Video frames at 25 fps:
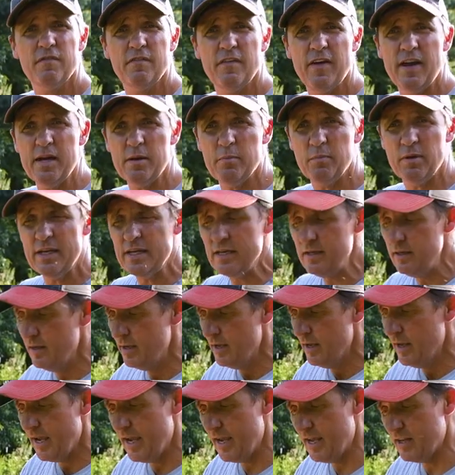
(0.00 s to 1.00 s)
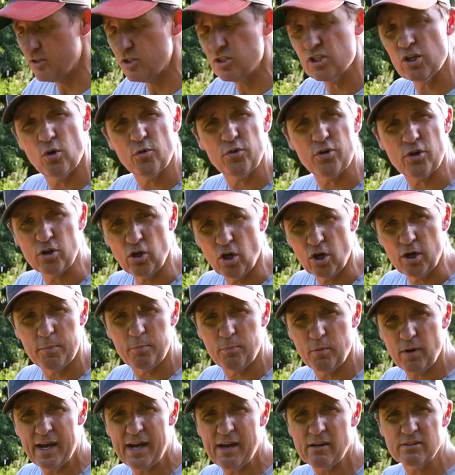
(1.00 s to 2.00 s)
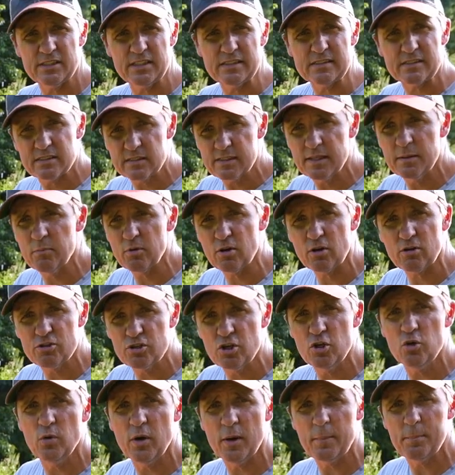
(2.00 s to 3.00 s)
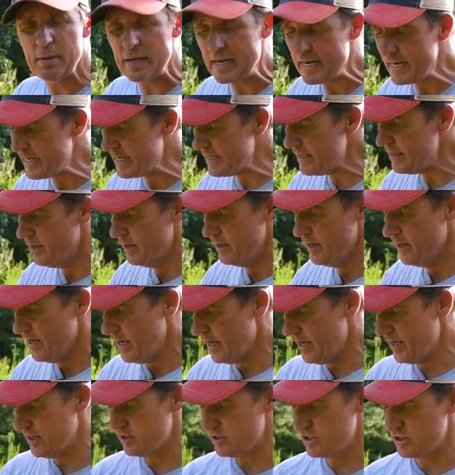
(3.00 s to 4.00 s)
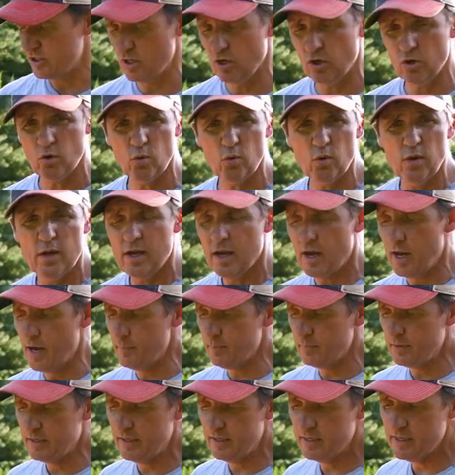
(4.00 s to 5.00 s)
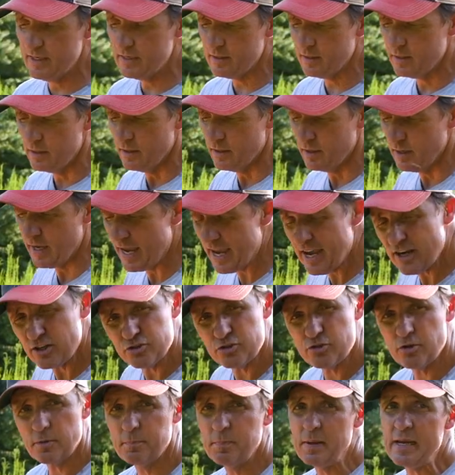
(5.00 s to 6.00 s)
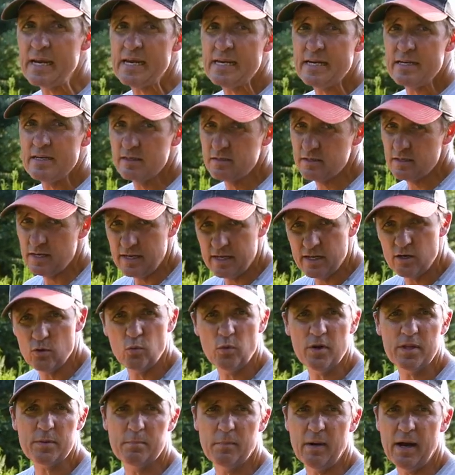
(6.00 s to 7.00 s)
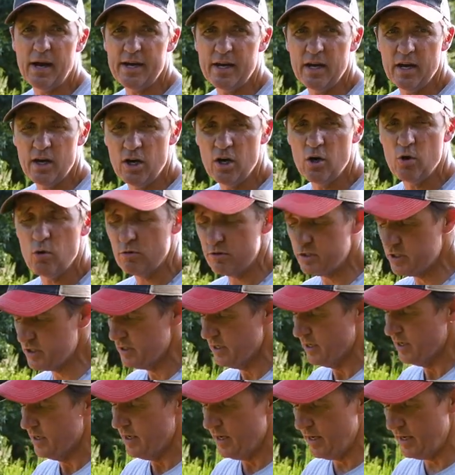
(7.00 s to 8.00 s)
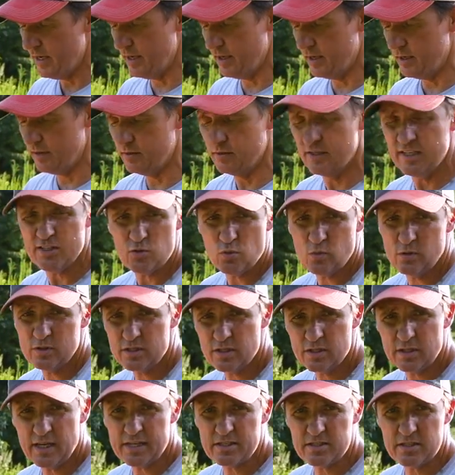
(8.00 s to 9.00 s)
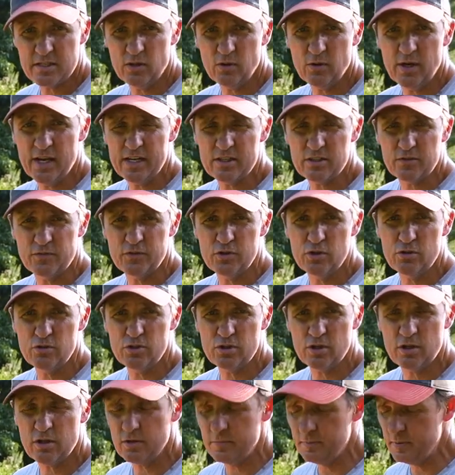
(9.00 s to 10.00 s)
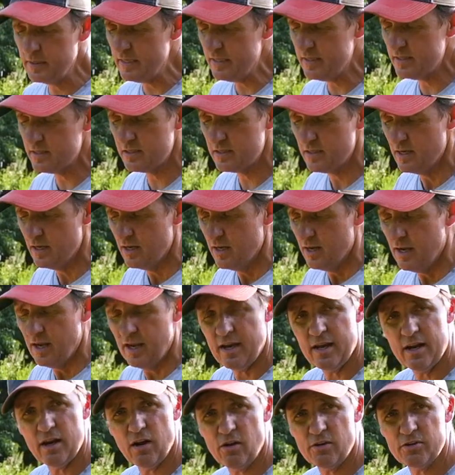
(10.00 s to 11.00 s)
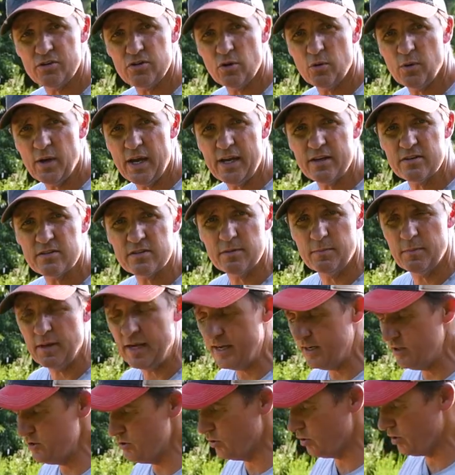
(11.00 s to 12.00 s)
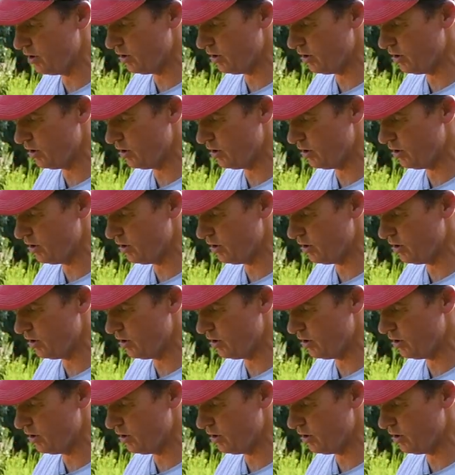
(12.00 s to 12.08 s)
family. And so they're gonna browse it similar to a pea. And so I'm getting extra peas in with my oats. And this one still has a few sugar beets and also has some annual